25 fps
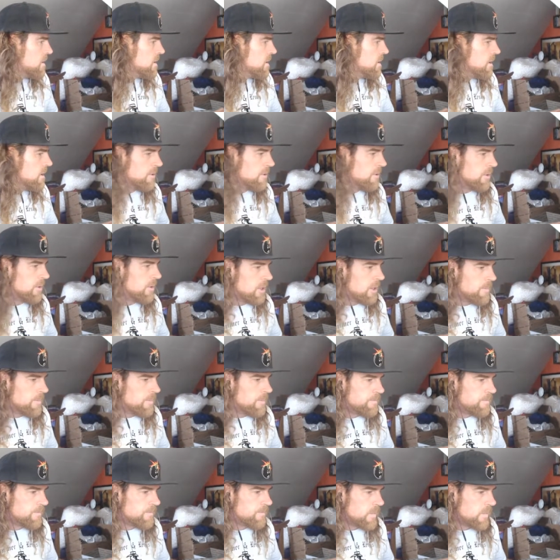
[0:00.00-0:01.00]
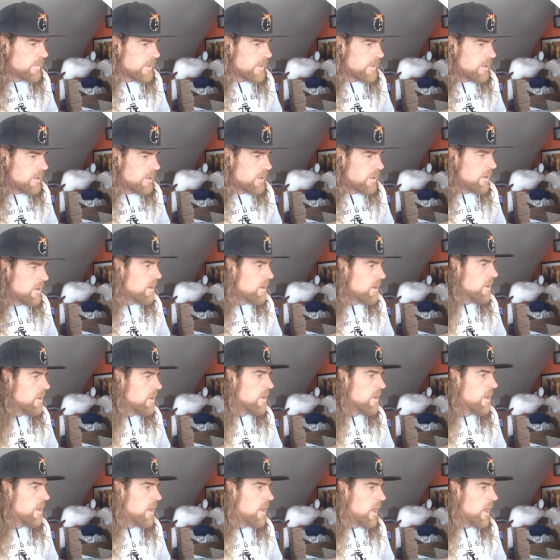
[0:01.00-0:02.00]
There we go.
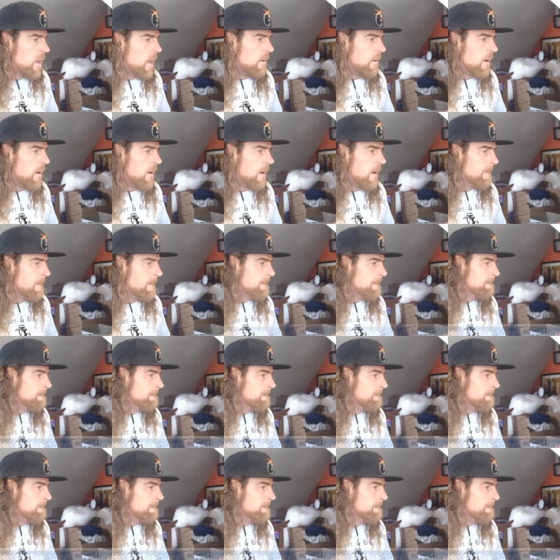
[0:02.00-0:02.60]
All right.